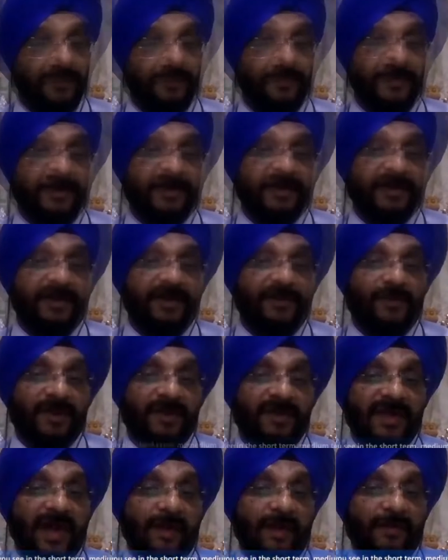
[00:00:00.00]
Practically what
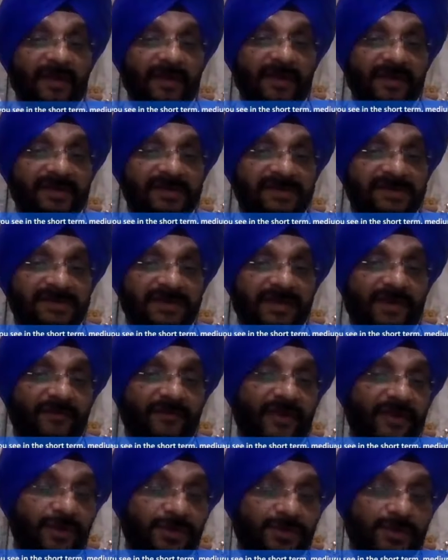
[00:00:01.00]
has happened is
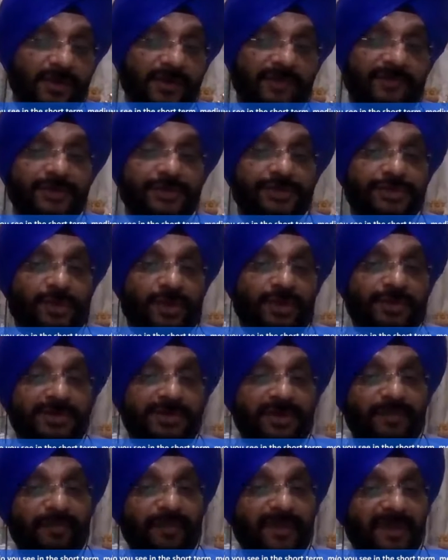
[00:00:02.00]
when you talk of the short
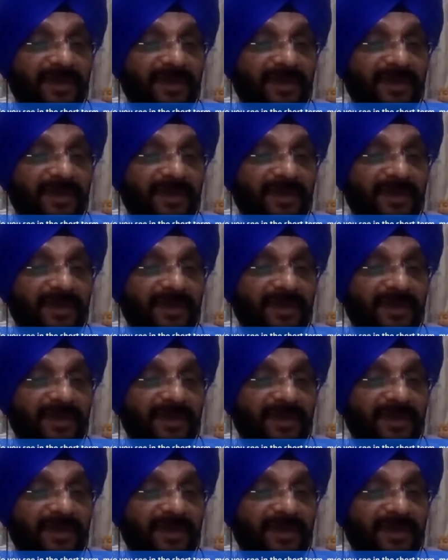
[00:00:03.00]
term,